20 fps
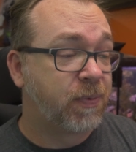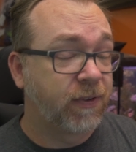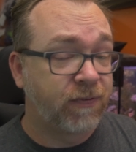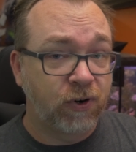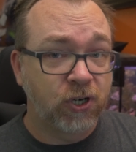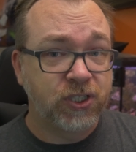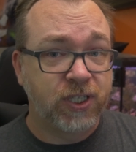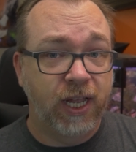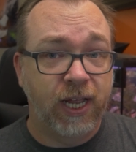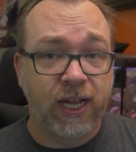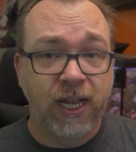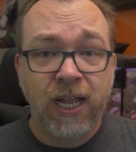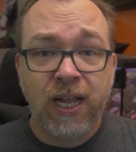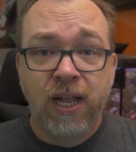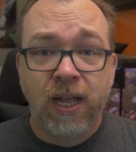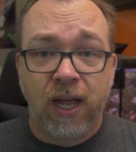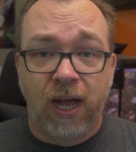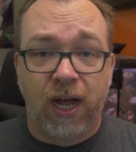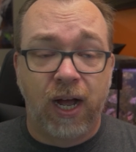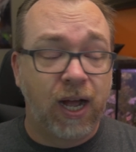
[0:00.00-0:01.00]
The first thing
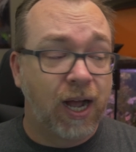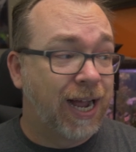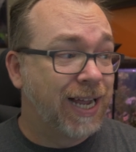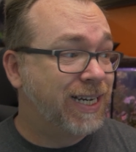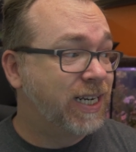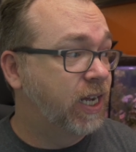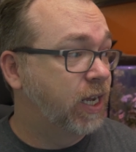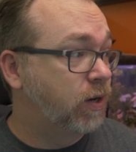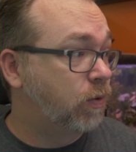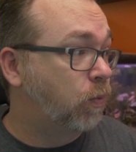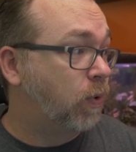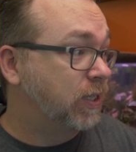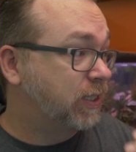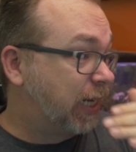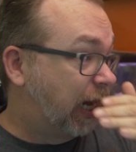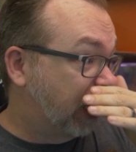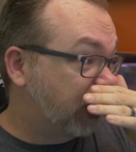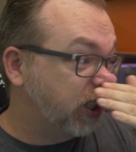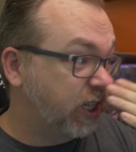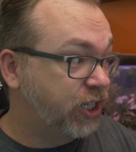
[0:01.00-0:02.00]
uh, I did was
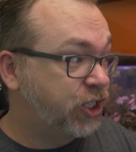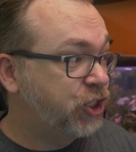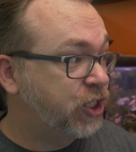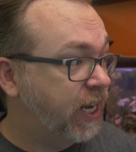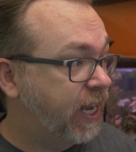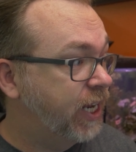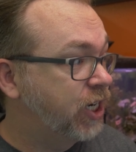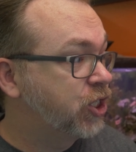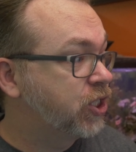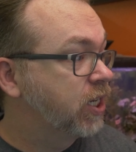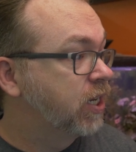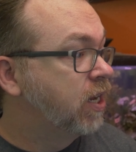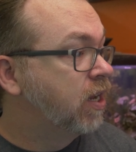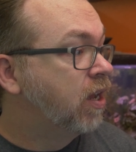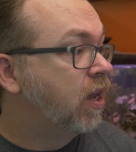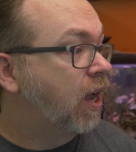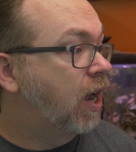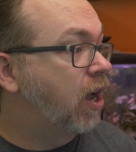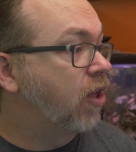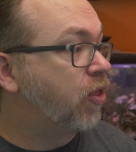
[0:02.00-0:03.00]
actually changed
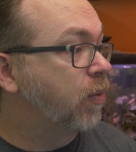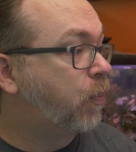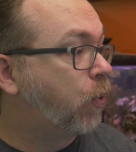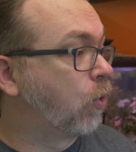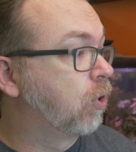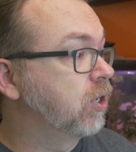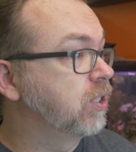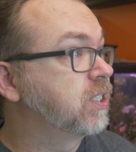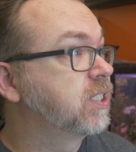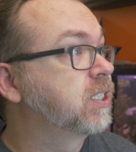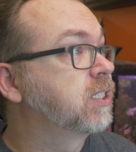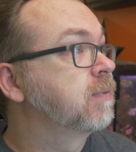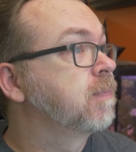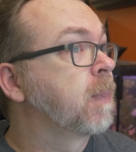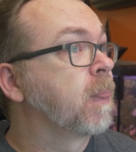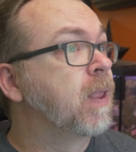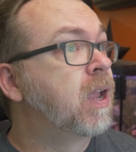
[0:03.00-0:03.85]
uh, the ports